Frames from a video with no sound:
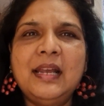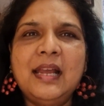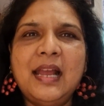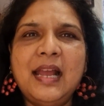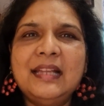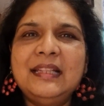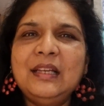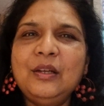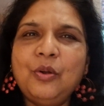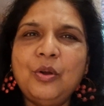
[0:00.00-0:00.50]

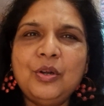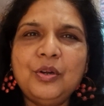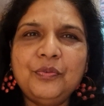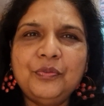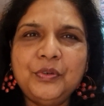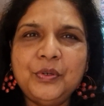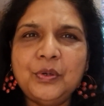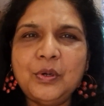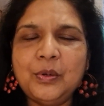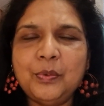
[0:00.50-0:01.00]
I think all
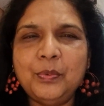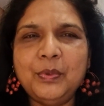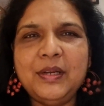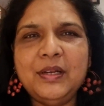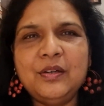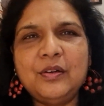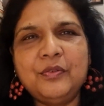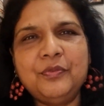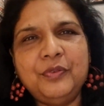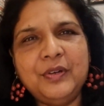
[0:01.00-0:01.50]
of you are
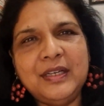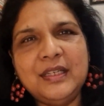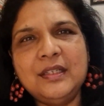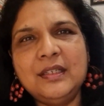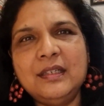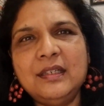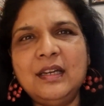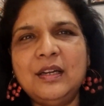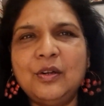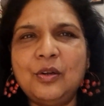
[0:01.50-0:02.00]
aware of
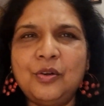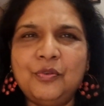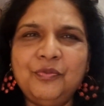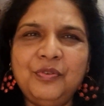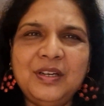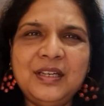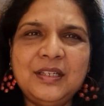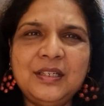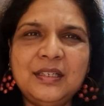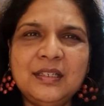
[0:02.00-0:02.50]
fiction and
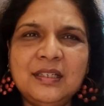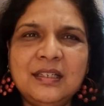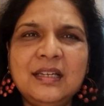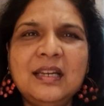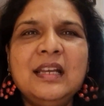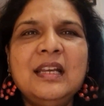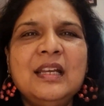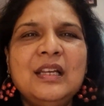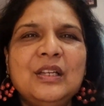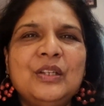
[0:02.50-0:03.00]
non-fiction.
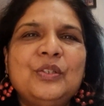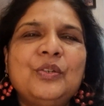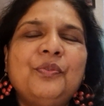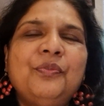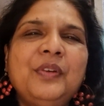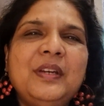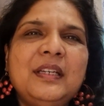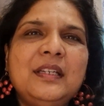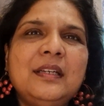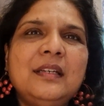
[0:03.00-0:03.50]
So
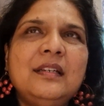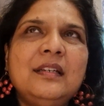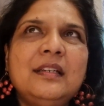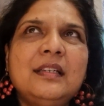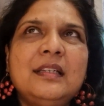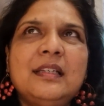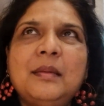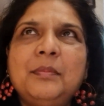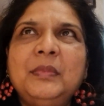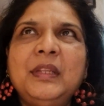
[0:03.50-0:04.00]
fiction
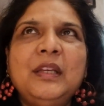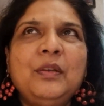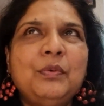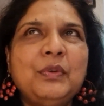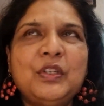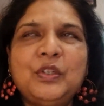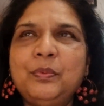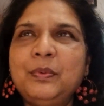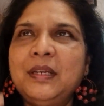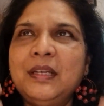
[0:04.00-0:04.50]
is something
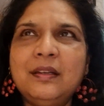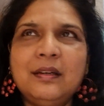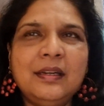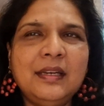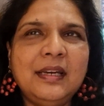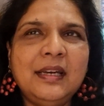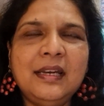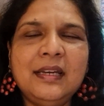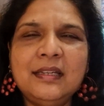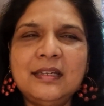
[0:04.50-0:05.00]
which we
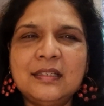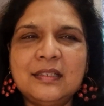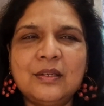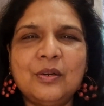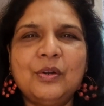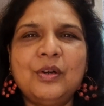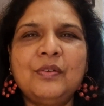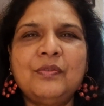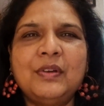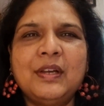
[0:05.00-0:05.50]
create. It's
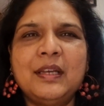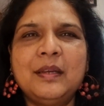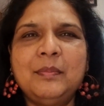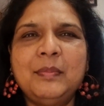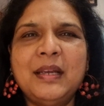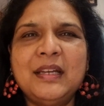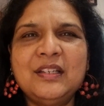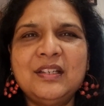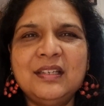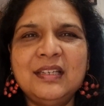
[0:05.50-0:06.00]
out of our
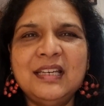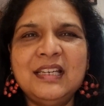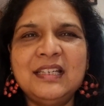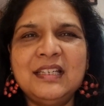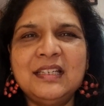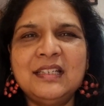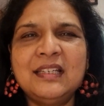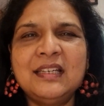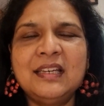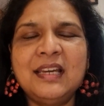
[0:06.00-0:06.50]

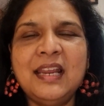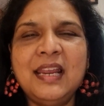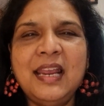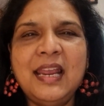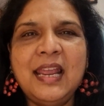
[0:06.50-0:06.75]
imagination.